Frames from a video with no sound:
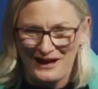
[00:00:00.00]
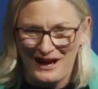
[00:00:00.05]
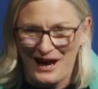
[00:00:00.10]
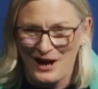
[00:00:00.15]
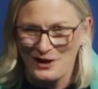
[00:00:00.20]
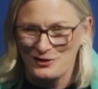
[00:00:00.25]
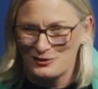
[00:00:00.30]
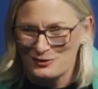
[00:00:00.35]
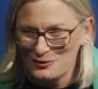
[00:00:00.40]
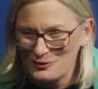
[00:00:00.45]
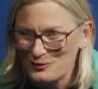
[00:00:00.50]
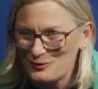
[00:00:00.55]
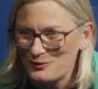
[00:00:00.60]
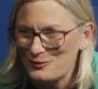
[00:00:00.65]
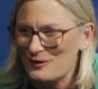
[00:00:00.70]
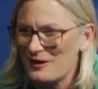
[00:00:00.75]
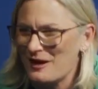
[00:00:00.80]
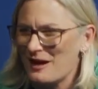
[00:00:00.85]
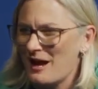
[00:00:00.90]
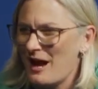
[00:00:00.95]
I
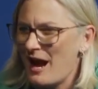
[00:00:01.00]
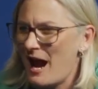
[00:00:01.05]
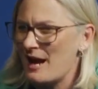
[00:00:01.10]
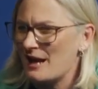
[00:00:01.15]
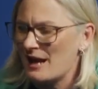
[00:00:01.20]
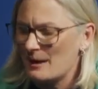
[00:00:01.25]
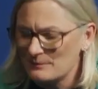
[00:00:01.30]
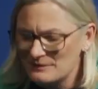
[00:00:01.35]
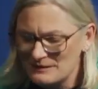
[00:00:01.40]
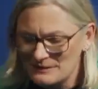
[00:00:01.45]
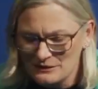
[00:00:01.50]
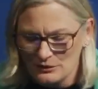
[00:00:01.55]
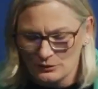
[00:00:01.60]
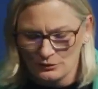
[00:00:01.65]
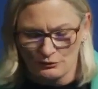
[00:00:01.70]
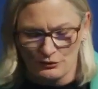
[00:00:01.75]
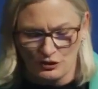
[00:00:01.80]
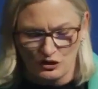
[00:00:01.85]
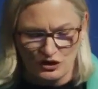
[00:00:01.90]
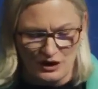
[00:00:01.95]
do and I'm still
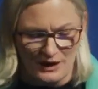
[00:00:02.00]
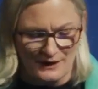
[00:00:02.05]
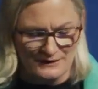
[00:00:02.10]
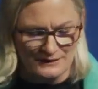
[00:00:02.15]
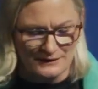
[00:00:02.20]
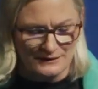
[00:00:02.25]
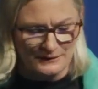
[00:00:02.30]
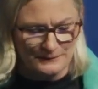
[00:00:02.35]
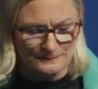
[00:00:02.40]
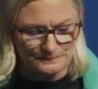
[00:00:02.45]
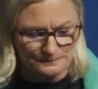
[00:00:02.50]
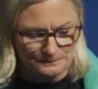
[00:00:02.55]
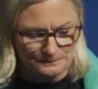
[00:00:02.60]
rejected